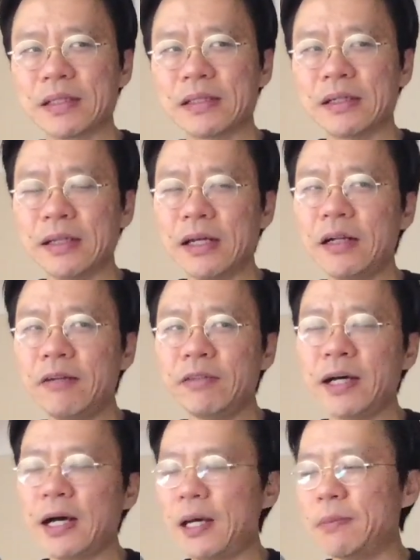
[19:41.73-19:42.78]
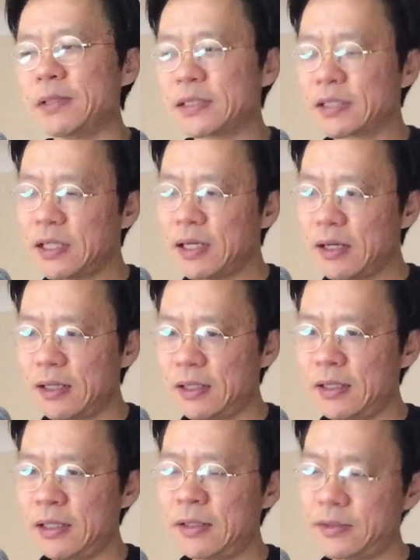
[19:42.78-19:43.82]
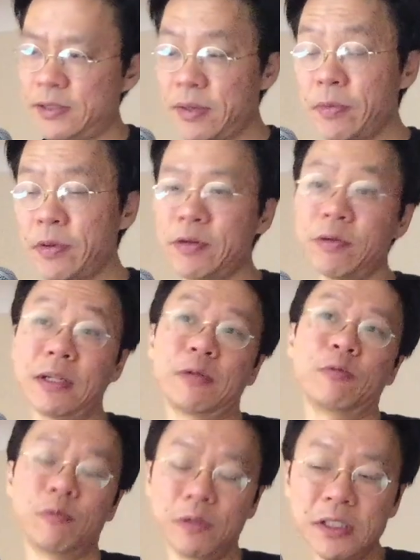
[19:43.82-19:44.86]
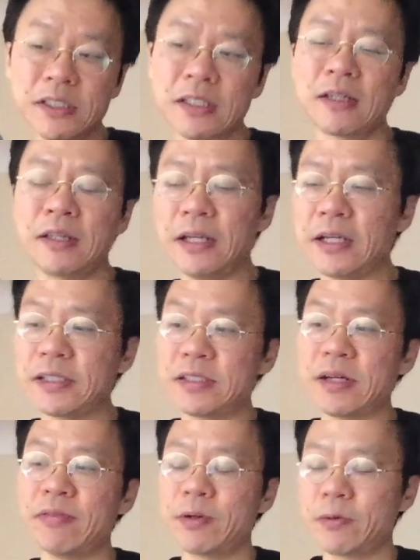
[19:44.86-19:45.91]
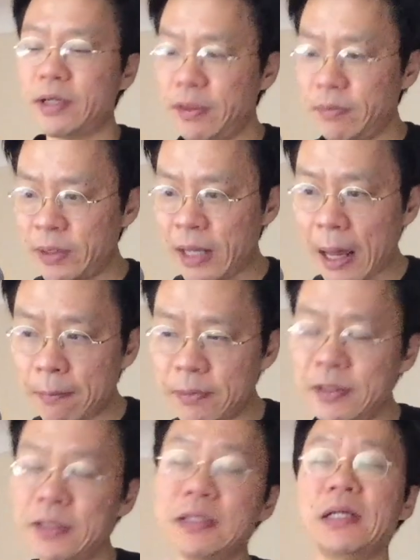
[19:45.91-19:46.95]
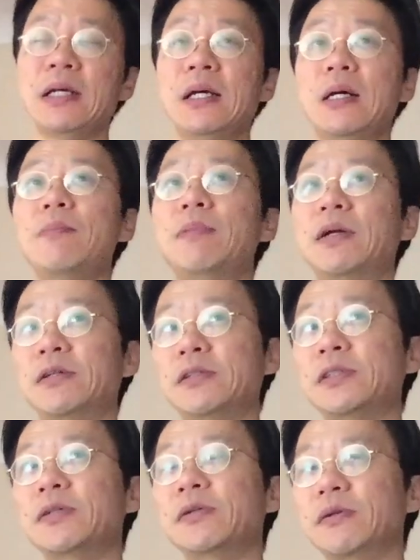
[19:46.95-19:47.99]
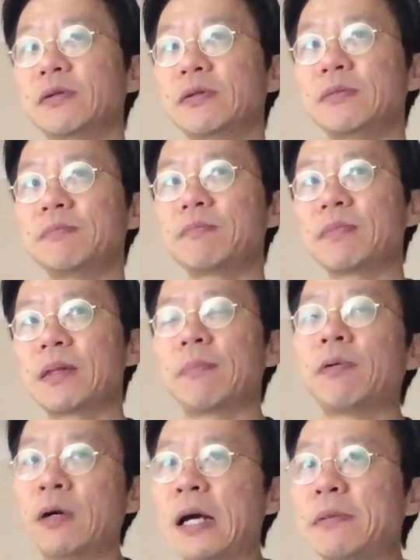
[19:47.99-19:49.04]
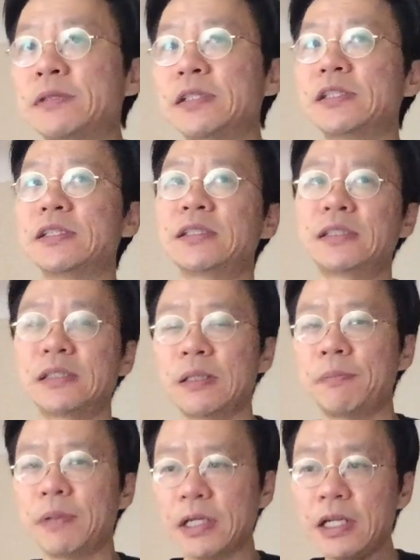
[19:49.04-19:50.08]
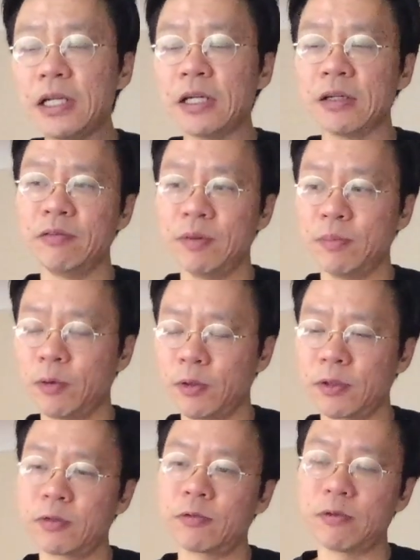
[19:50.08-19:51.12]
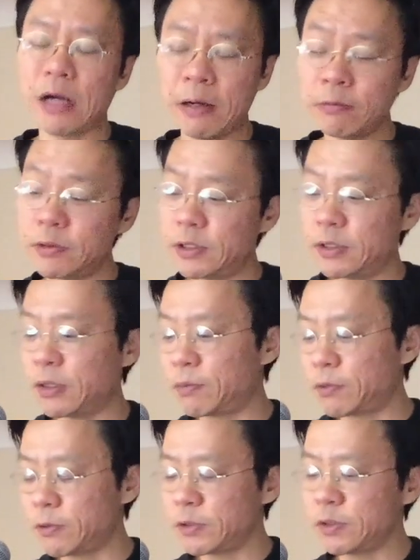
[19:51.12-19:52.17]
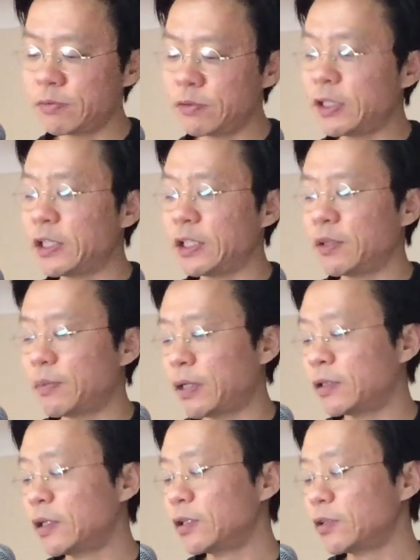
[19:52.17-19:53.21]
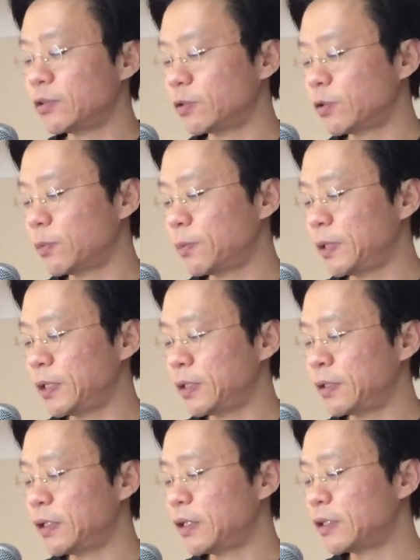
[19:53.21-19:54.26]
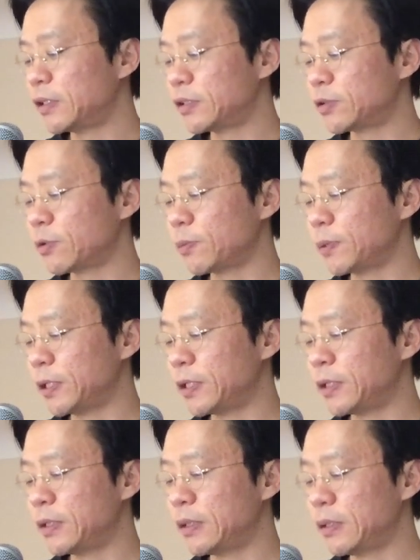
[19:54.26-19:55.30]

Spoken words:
a lot of the hype is gone, and some of the worst things have already been happened, but also perhaps this is a beginning of a more grounded approach of thinking about the utopian, dystopian,